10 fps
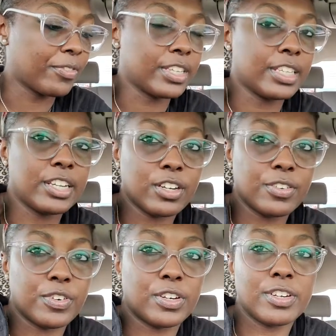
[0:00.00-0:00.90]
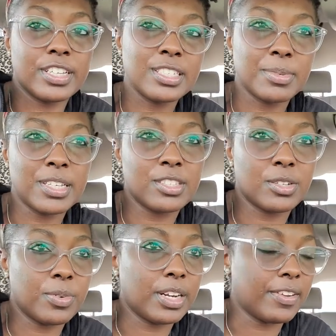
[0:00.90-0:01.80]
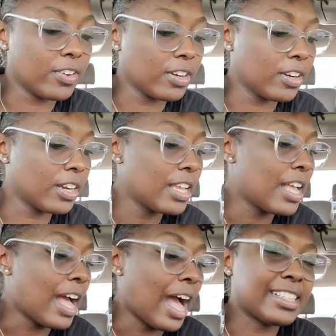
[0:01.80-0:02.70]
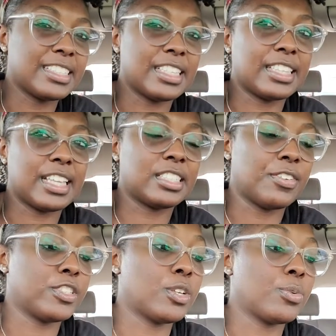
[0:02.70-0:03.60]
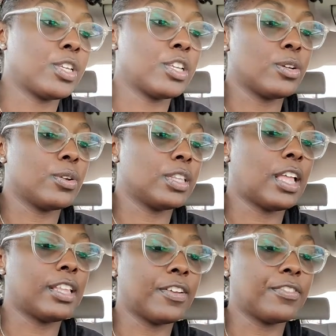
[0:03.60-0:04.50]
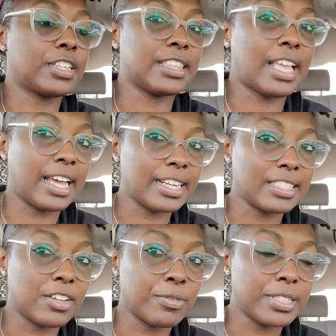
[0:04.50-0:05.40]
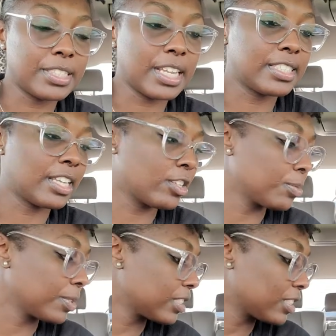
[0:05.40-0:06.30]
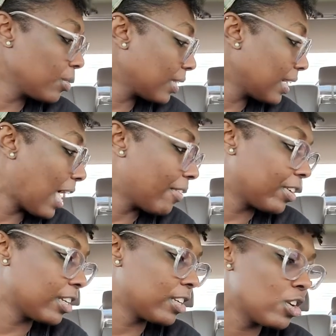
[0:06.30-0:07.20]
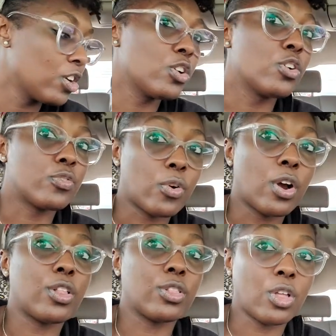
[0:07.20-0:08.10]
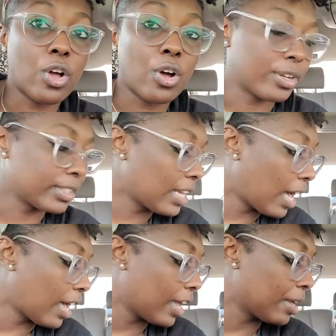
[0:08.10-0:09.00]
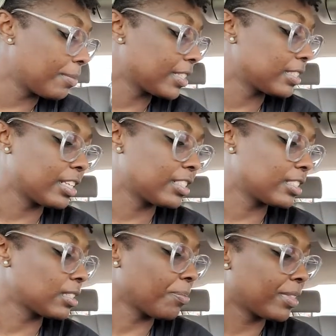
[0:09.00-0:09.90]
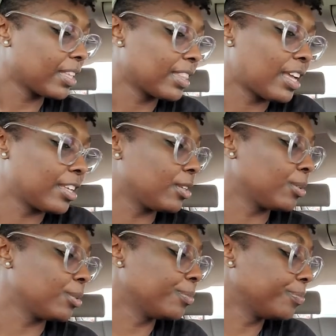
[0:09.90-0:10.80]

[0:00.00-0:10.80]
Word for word: year for Christmas or whatever. I just think that stuff is so cute, and I love getting that kind of stuff from estate sales because then you can have it for a long time, and it's not just something that you,